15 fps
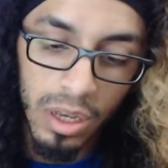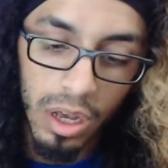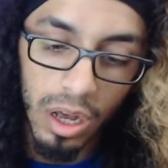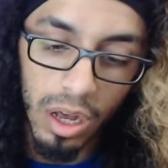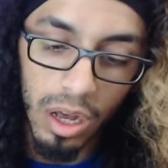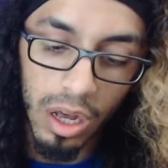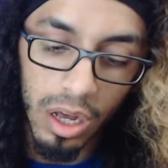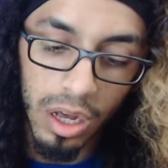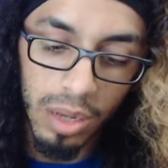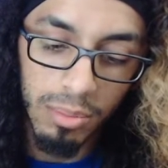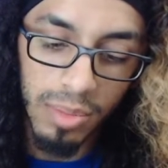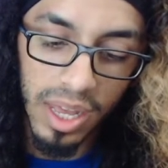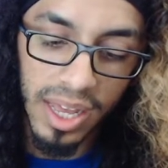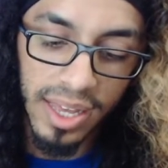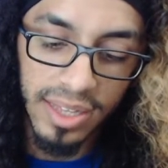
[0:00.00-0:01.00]

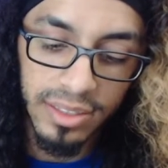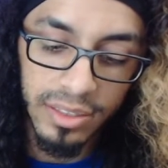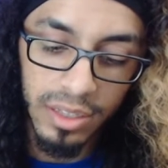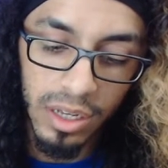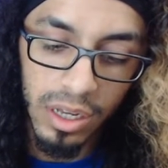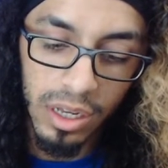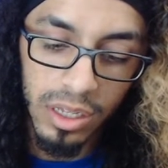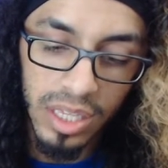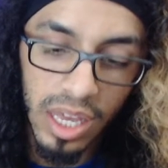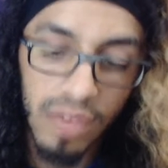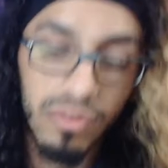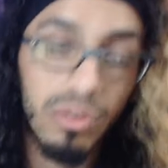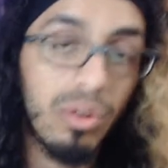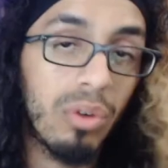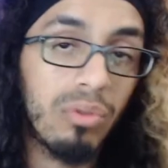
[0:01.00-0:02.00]
Um, and, uh, yeah,
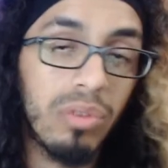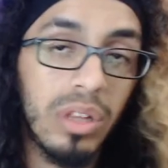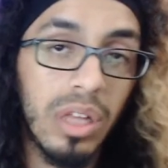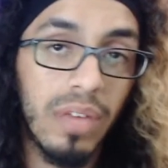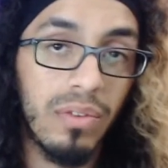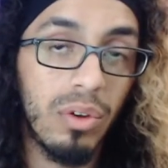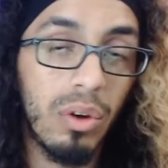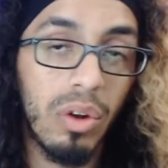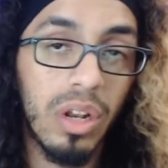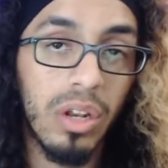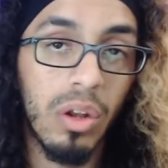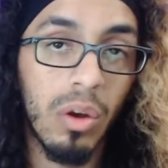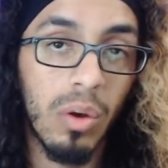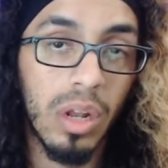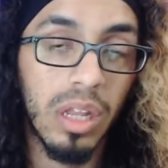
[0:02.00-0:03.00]
if you don't really, if you don't
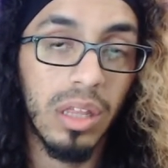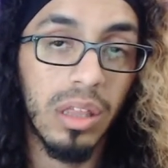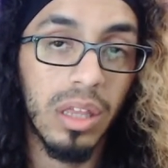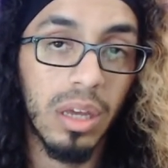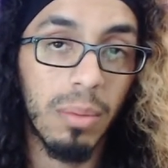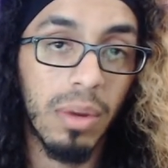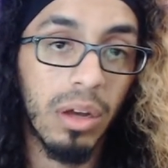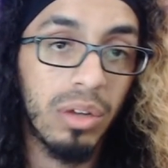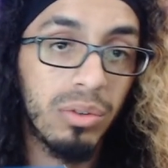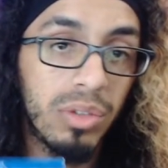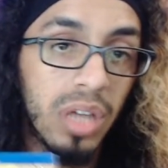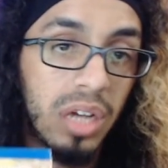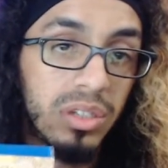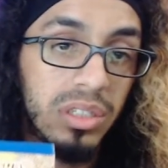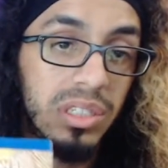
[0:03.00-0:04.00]
know anything about
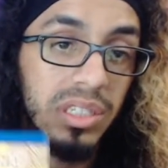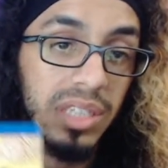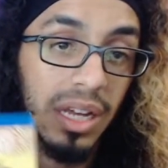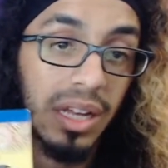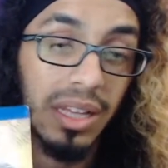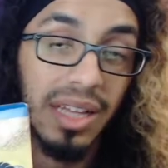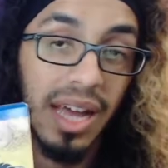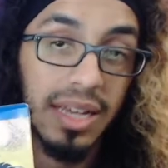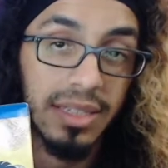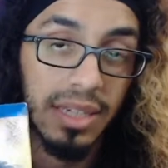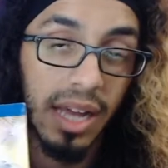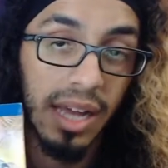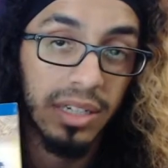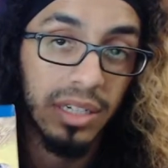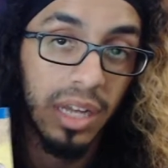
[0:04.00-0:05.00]
Inuyasha, this is a classic.
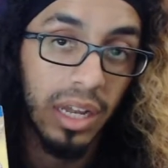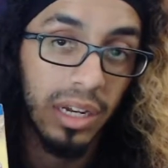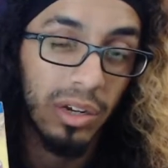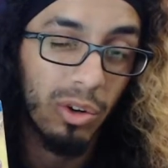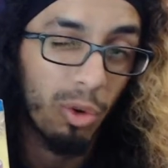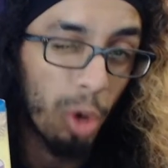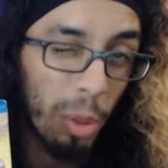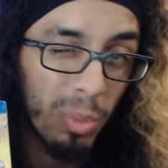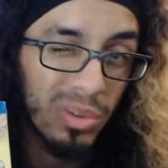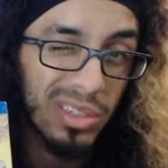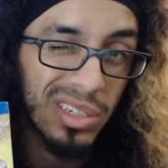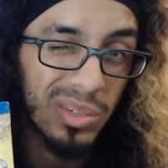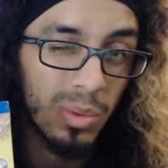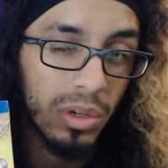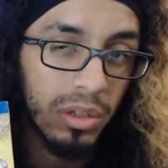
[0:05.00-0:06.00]
I actually kind of grew up with
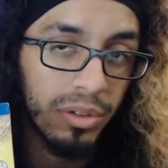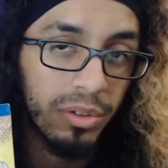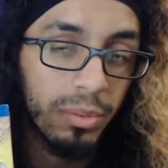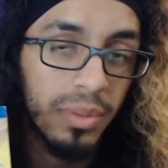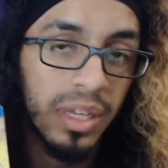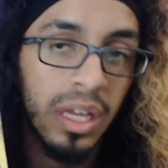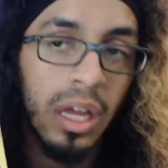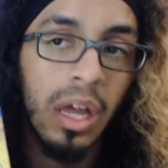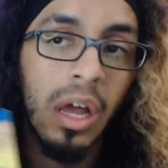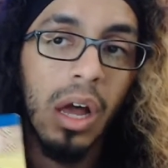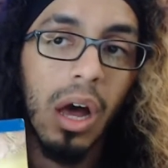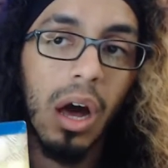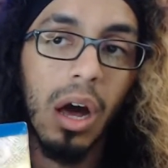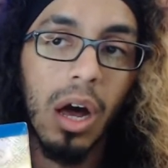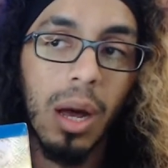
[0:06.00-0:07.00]
this one a little bit,
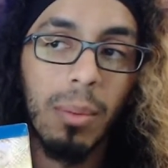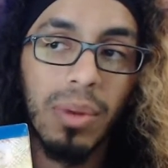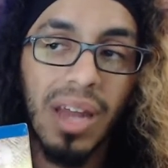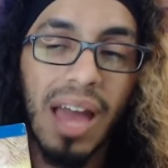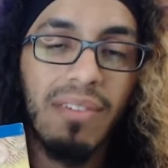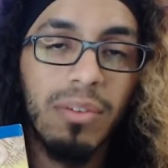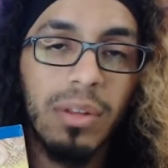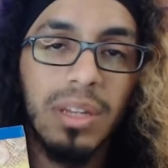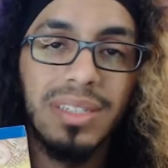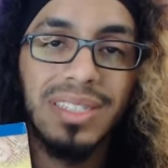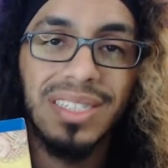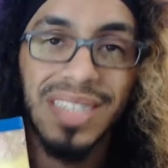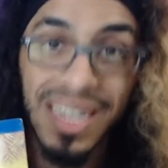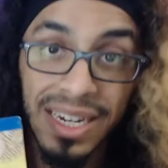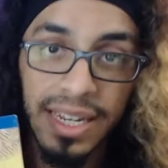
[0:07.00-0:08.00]
um, but I haven't
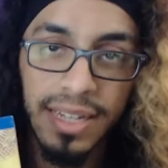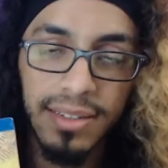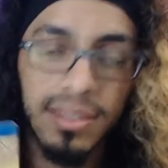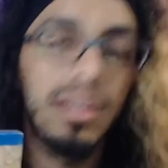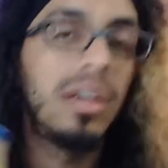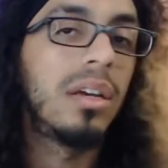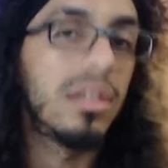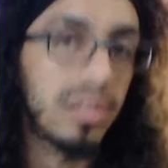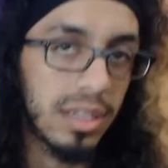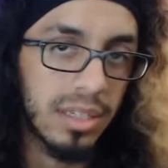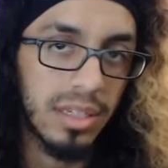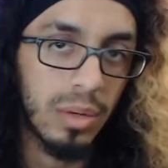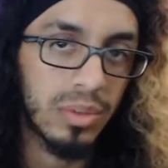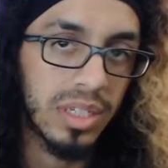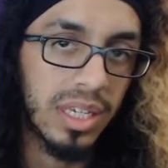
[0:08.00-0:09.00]
seen it
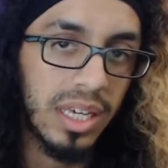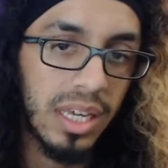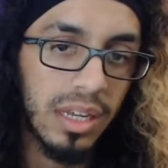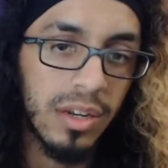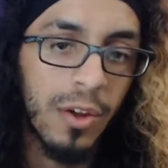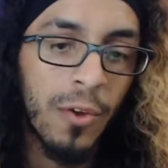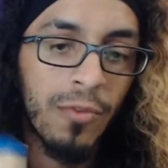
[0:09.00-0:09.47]
since I was a kid.